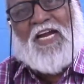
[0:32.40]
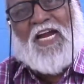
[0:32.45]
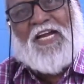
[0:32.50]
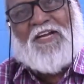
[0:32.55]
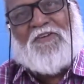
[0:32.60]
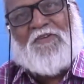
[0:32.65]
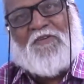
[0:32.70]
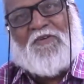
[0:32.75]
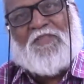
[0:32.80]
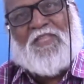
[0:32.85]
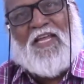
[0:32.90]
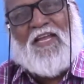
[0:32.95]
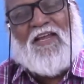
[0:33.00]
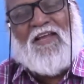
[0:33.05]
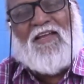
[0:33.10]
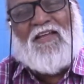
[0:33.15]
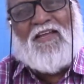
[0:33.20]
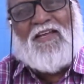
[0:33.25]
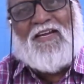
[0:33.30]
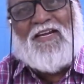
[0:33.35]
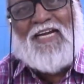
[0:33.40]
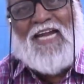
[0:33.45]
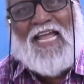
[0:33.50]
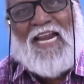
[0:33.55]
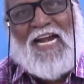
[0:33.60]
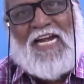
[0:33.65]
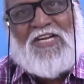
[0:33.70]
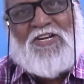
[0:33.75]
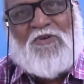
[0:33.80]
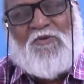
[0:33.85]
at, the
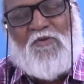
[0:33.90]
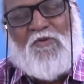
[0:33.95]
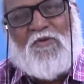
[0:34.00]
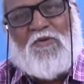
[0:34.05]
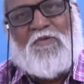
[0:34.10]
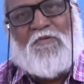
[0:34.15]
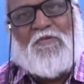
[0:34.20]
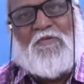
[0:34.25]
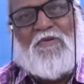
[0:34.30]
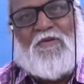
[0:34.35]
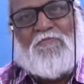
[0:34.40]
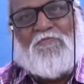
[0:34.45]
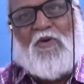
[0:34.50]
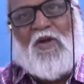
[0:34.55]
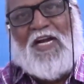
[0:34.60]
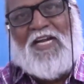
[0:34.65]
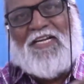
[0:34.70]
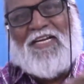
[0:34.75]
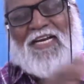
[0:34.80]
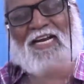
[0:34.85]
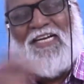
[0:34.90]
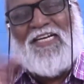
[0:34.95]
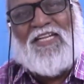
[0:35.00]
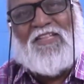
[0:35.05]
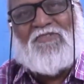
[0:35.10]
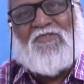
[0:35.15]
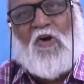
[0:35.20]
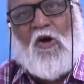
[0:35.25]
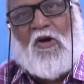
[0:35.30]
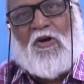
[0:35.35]
narrative, political
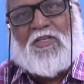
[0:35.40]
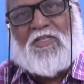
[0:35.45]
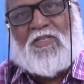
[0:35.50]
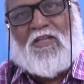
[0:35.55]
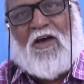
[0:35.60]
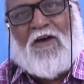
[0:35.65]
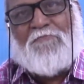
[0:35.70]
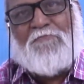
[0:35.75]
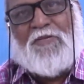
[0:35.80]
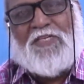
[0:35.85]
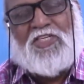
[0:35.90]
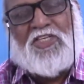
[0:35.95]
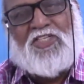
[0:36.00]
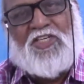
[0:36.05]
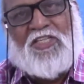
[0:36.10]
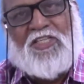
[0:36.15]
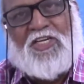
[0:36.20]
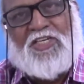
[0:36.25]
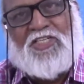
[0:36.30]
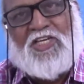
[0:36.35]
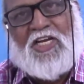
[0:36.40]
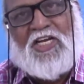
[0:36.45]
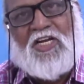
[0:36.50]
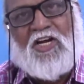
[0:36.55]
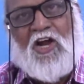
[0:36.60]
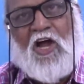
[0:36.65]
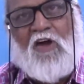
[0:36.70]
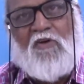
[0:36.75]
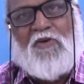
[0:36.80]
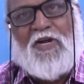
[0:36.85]
discourse of Mr. Chandrasekhar
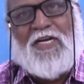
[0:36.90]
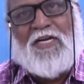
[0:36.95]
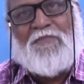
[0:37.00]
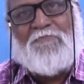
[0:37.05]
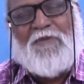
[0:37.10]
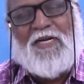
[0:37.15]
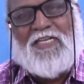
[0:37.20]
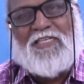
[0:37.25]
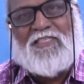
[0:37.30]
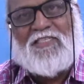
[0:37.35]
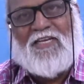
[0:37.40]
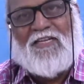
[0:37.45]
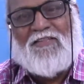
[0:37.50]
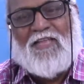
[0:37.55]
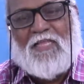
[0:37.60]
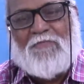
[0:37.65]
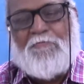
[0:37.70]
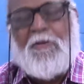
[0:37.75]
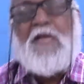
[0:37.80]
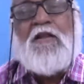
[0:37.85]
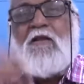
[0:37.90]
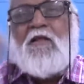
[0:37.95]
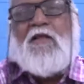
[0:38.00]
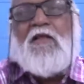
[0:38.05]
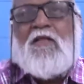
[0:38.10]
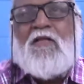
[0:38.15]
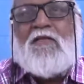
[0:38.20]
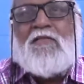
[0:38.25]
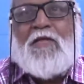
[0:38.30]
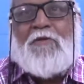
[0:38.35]
Rao and his ministers has been,
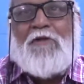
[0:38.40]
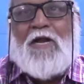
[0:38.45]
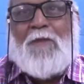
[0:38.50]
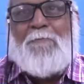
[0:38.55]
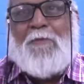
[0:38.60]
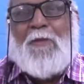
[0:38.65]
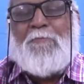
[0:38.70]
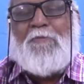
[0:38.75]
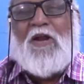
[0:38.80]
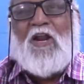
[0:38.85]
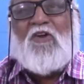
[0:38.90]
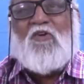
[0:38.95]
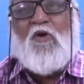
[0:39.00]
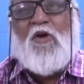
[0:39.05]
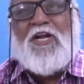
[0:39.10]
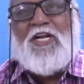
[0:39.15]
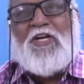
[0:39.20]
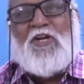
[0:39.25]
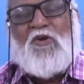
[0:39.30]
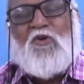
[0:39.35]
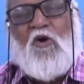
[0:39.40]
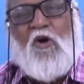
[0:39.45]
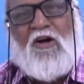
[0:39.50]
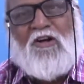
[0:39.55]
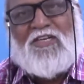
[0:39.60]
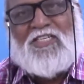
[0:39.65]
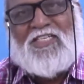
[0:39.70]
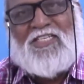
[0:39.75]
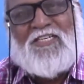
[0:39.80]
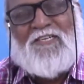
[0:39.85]
several people are going to
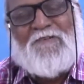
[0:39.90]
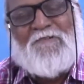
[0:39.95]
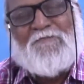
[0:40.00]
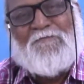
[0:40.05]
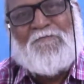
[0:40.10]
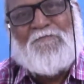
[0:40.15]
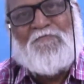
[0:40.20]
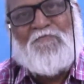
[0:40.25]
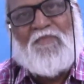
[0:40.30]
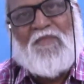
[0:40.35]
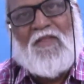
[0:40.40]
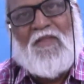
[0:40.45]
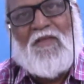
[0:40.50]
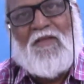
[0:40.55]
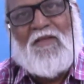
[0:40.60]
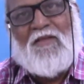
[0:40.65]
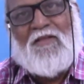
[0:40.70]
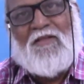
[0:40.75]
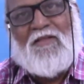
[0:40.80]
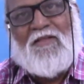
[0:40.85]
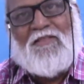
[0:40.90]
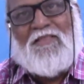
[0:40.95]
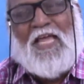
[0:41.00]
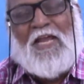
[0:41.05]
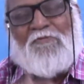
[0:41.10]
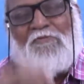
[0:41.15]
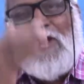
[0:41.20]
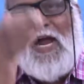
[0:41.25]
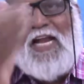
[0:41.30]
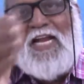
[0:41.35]
courts. They
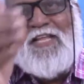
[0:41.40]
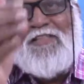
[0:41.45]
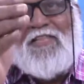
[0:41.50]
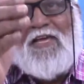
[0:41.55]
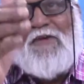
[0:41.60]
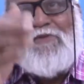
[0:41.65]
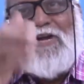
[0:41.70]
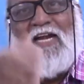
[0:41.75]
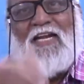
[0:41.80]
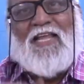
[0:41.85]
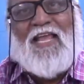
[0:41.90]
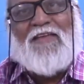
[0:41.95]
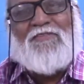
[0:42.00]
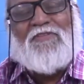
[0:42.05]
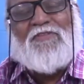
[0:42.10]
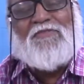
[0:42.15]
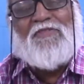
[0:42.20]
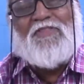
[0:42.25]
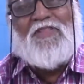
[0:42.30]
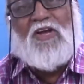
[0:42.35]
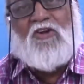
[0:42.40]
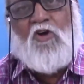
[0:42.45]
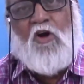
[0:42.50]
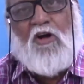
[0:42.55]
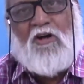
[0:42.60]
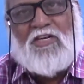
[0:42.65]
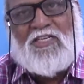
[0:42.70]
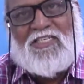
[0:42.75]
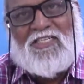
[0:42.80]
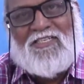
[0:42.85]
are filing several cases in the
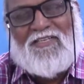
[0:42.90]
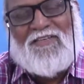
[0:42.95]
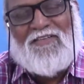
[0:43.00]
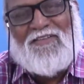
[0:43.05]
courts.